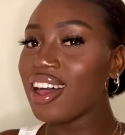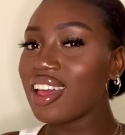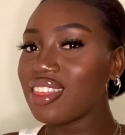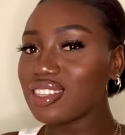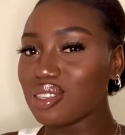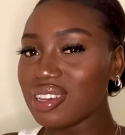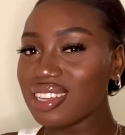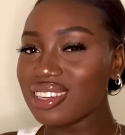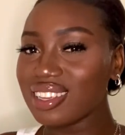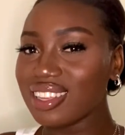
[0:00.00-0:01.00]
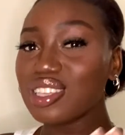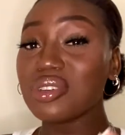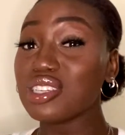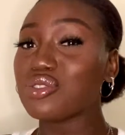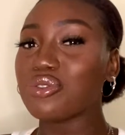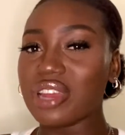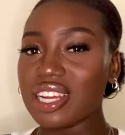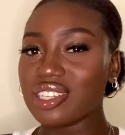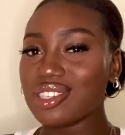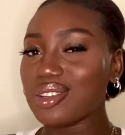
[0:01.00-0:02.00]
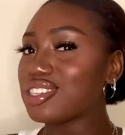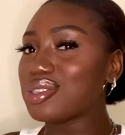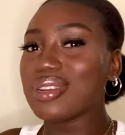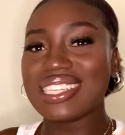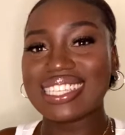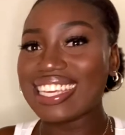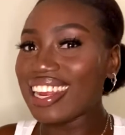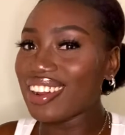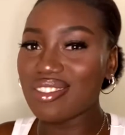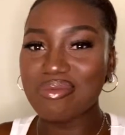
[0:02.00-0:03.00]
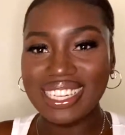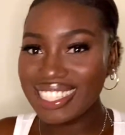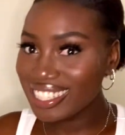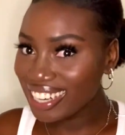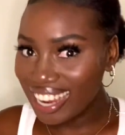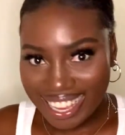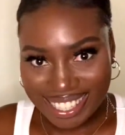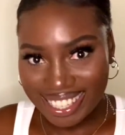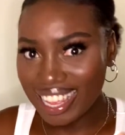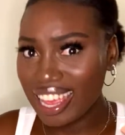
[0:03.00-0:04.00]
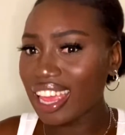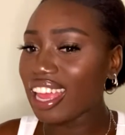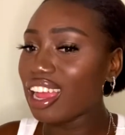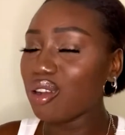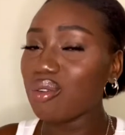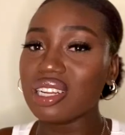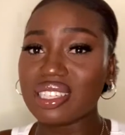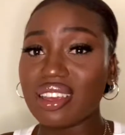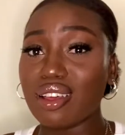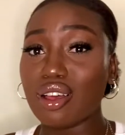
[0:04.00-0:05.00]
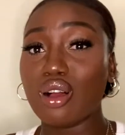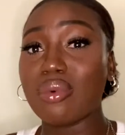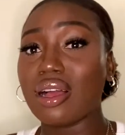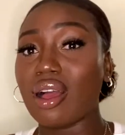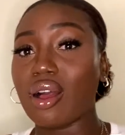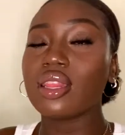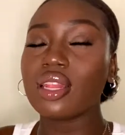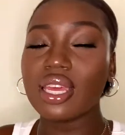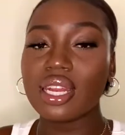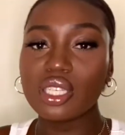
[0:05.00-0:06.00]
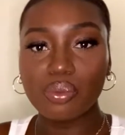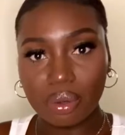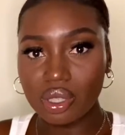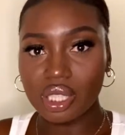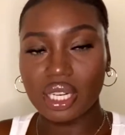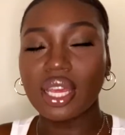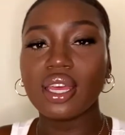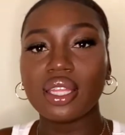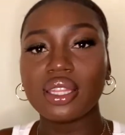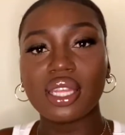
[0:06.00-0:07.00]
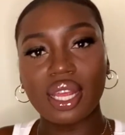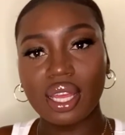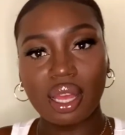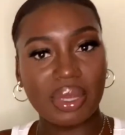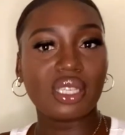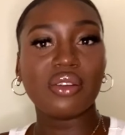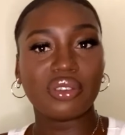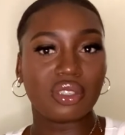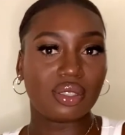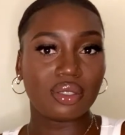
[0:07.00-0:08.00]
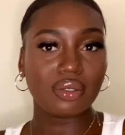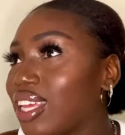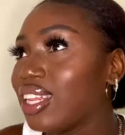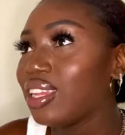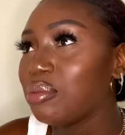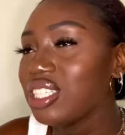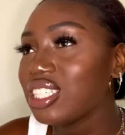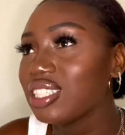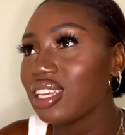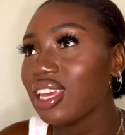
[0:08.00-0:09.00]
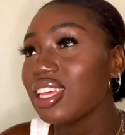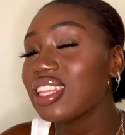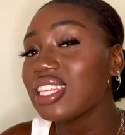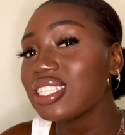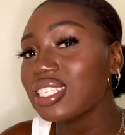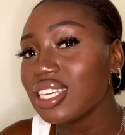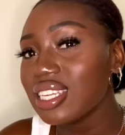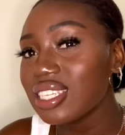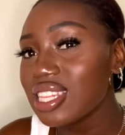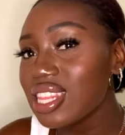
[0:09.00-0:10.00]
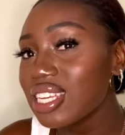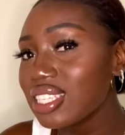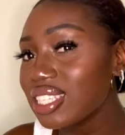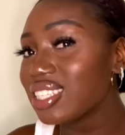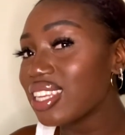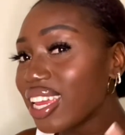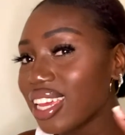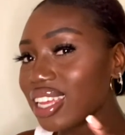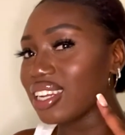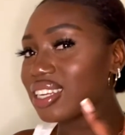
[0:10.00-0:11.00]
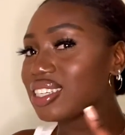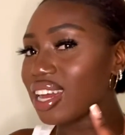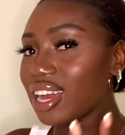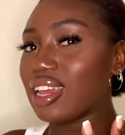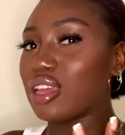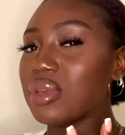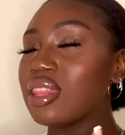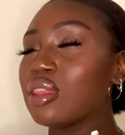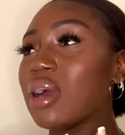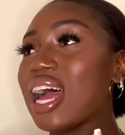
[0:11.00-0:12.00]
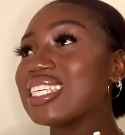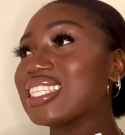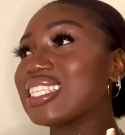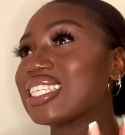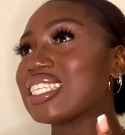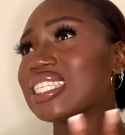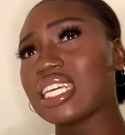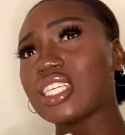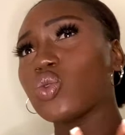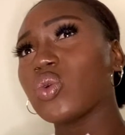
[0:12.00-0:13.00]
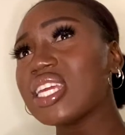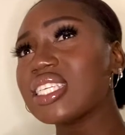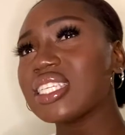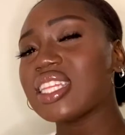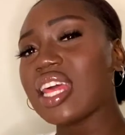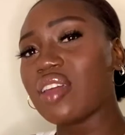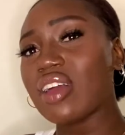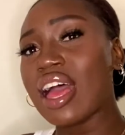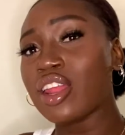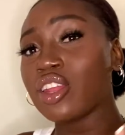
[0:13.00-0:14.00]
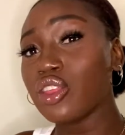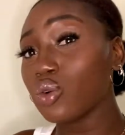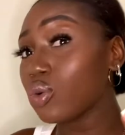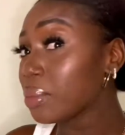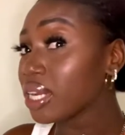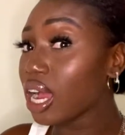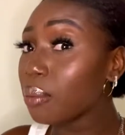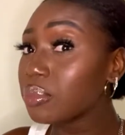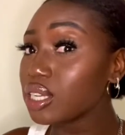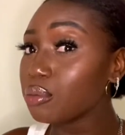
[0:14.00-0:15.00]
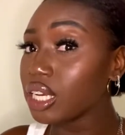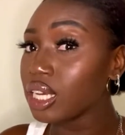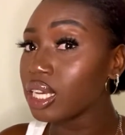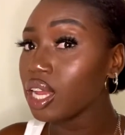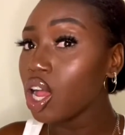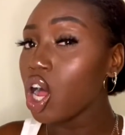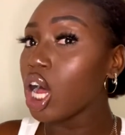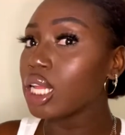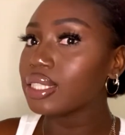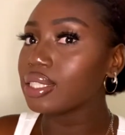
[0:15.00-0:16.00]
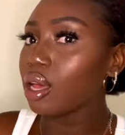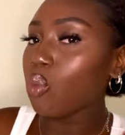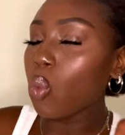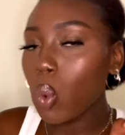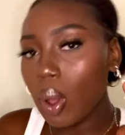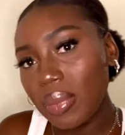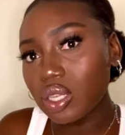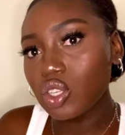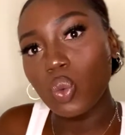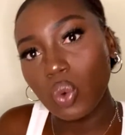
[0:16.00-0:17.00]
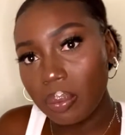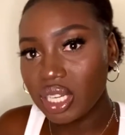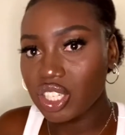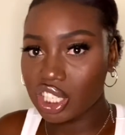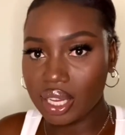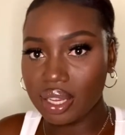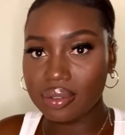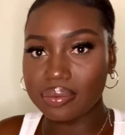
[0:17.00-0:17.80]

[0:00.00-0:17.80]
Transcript: this one is fresh. So I just wanted to get it off my chest. Like, I want to tell y'all about the latest bullshit that I got myself into. Let me just say, this is the second time in the past 6 weeks that I've had another woman come to me on some woman to woman shit.